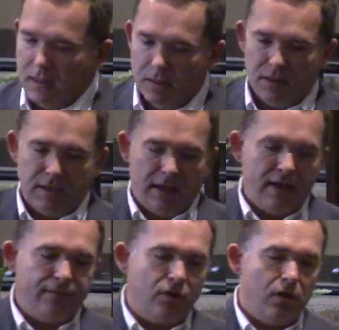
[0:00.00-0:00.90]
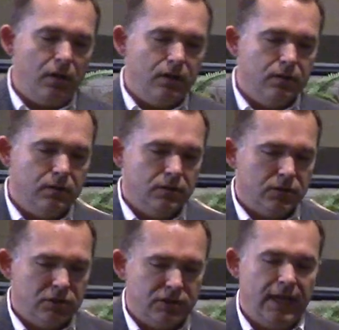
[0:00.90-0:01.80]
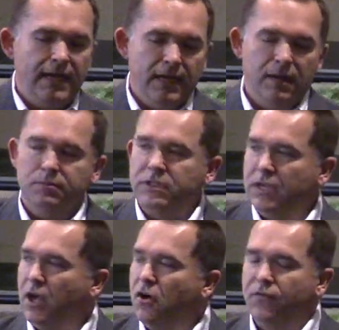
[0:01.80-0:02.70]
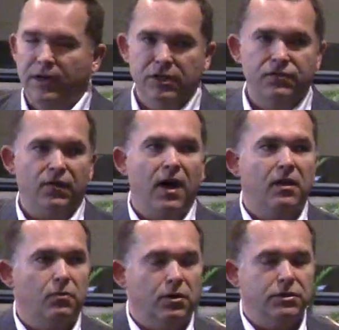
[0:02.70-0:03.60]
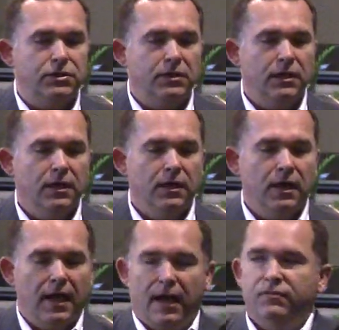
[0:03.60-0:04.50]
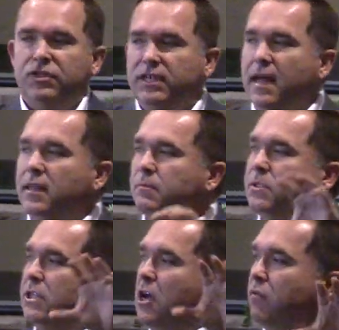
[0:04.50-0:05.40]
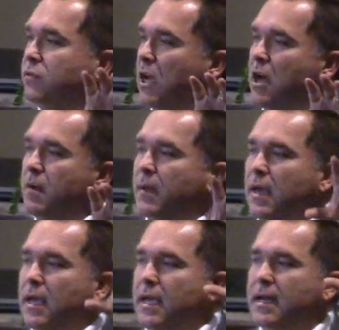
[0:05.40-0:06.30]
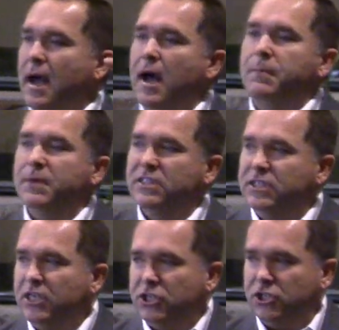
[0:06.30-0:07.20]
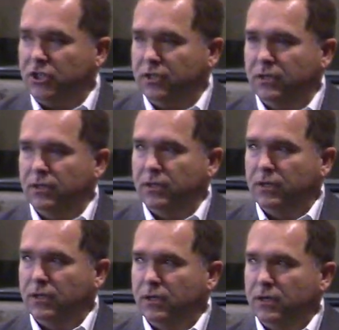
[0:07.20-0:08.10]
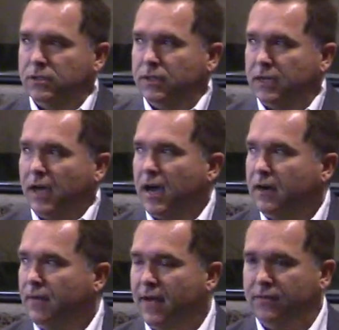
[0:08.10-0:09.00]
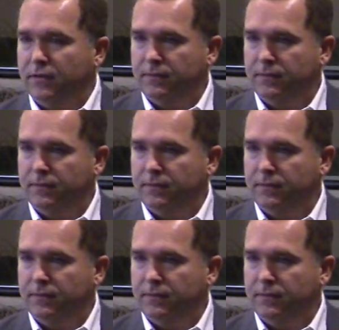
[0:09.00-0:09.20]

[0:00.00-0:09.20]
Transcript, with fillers: The devil, Satan himself, and his followers have set themselves up in opposition to the God of heaven.